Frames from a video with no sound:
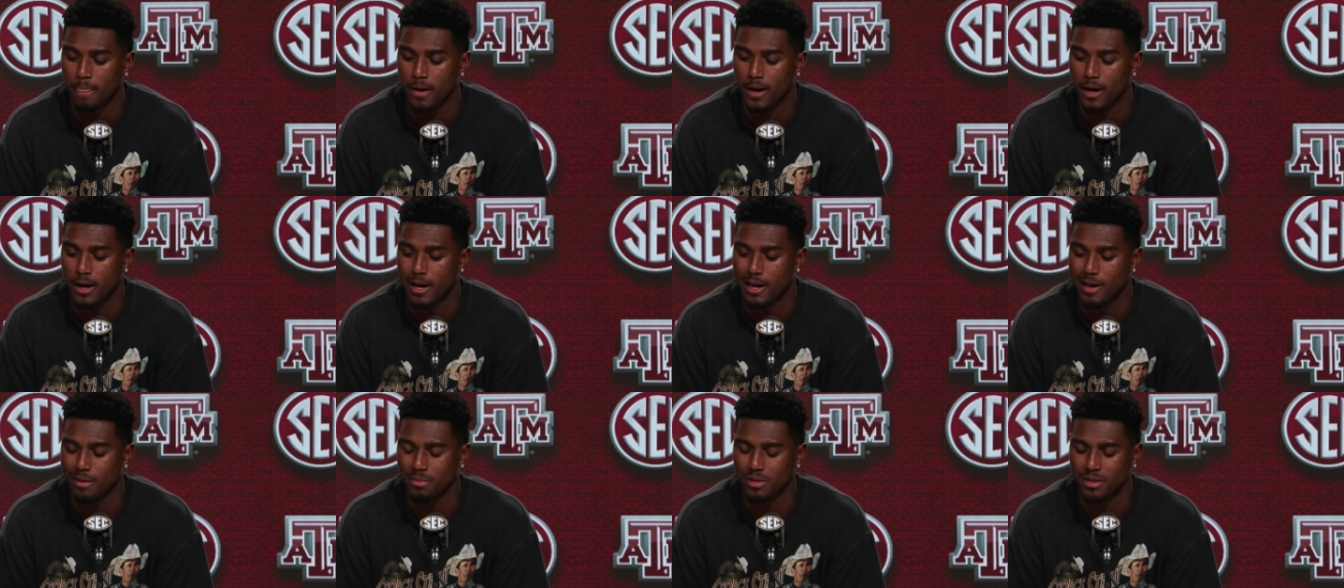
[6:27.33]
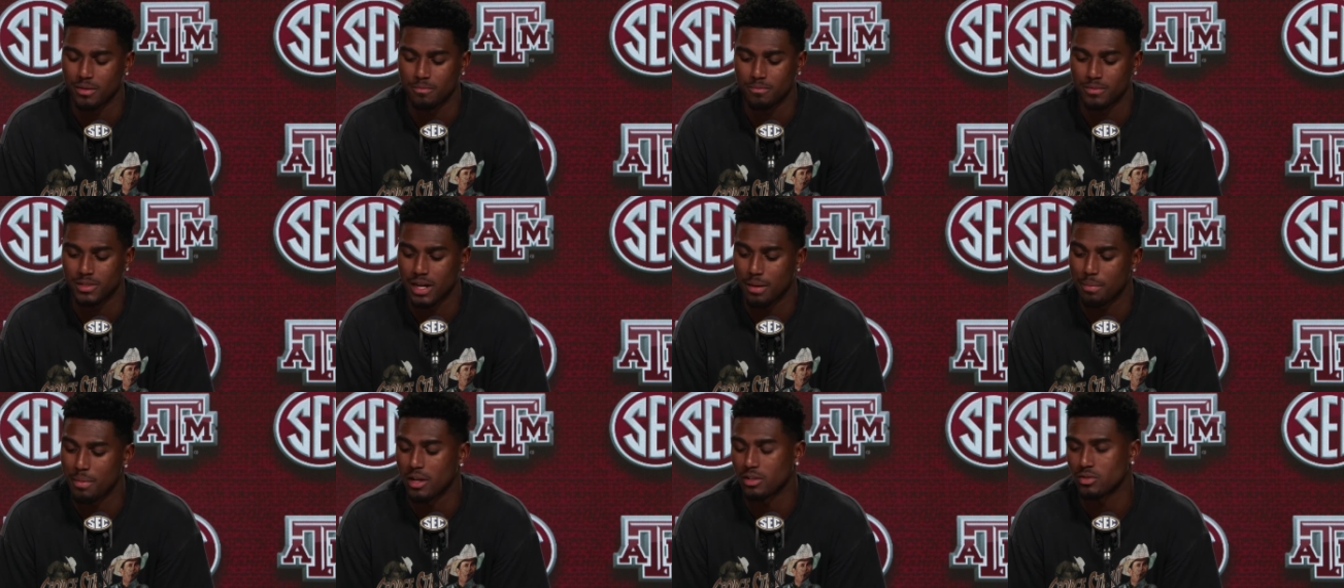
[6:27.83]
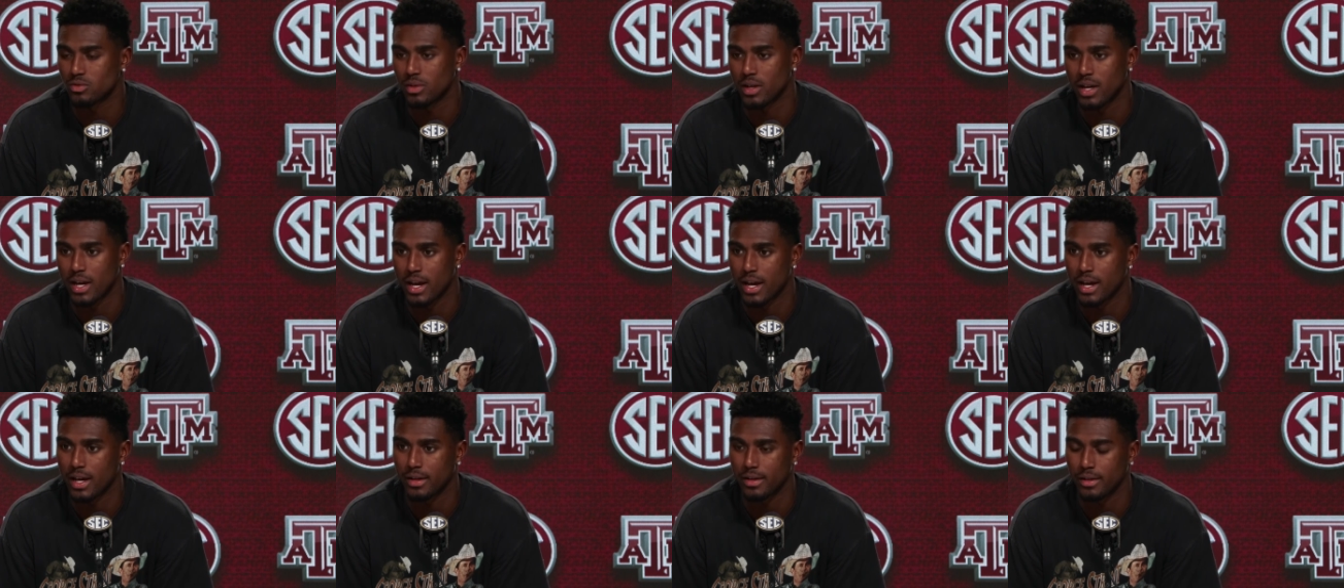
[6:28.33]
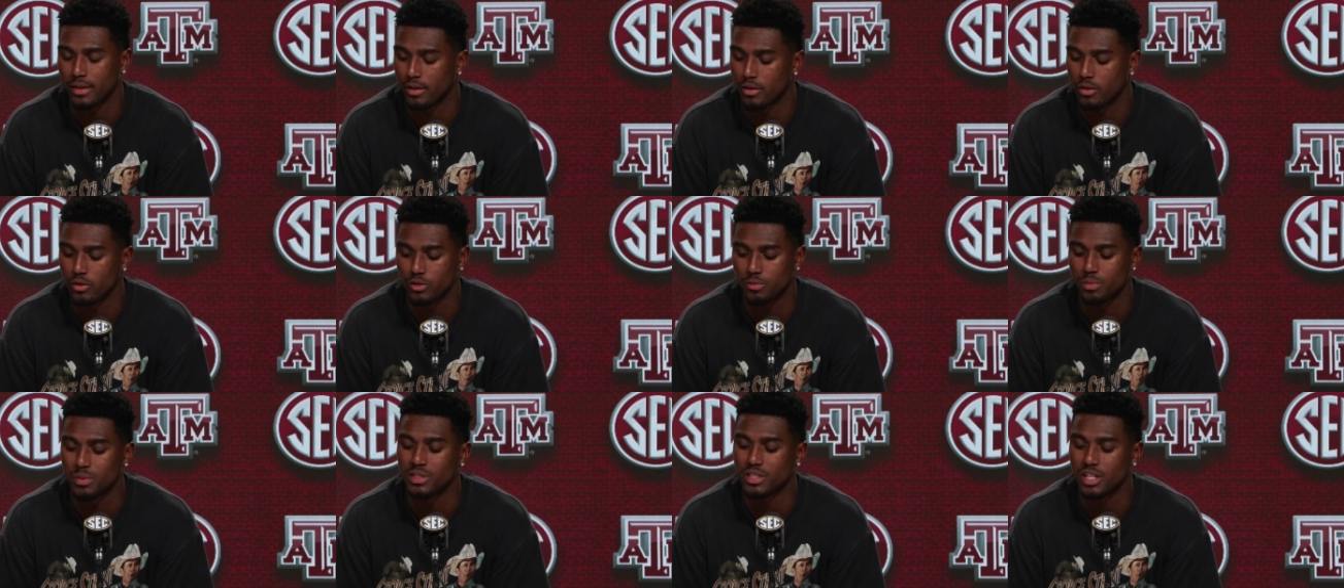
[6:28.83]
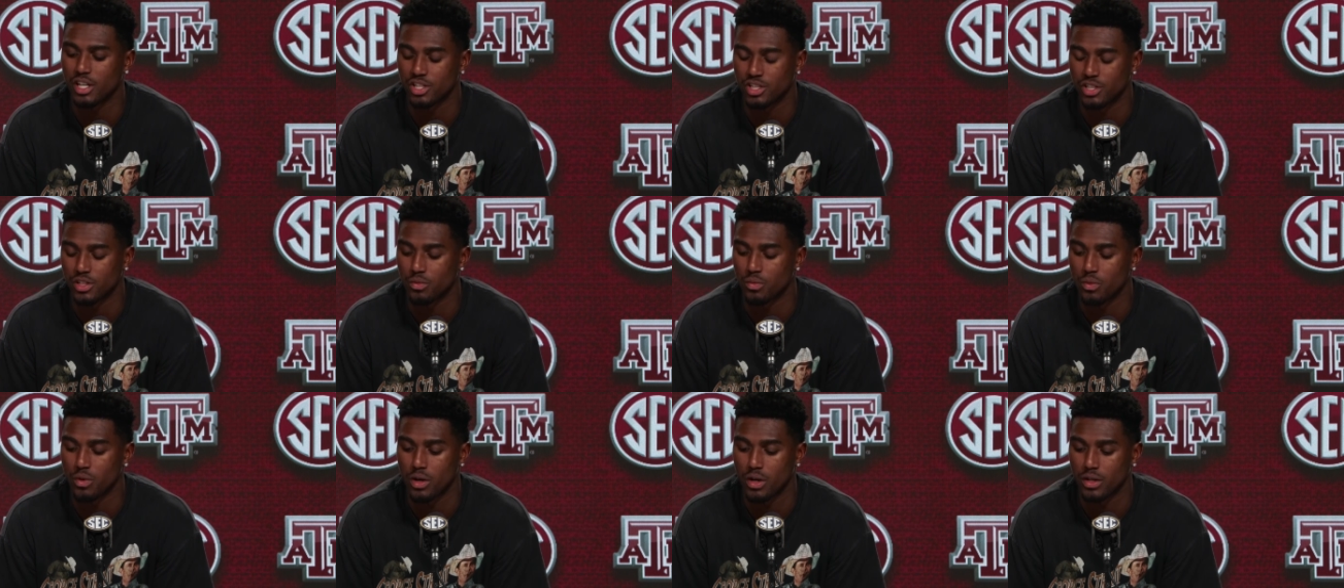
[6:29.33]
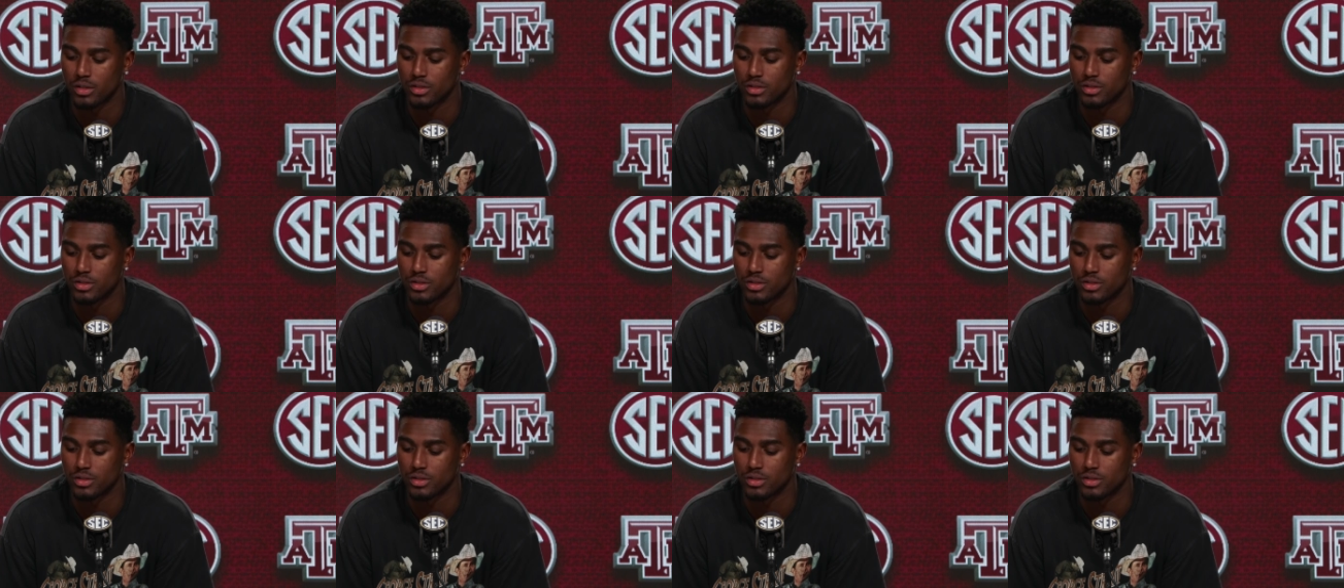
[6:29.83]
how many timeouts we had, you know, whose possession it was.